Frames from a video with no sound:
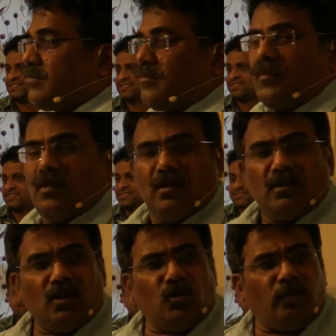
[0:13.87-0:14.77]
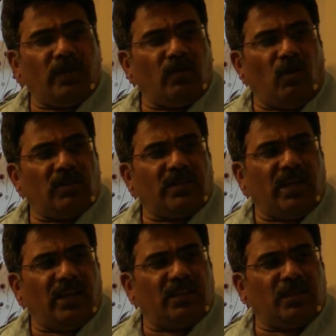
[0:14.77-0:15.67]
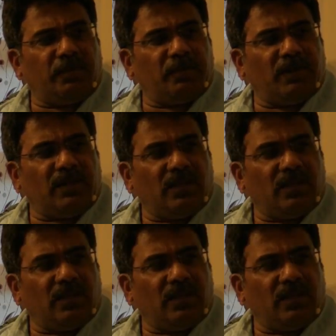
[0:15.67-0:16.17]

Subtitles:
Did you bring all the healthy people here?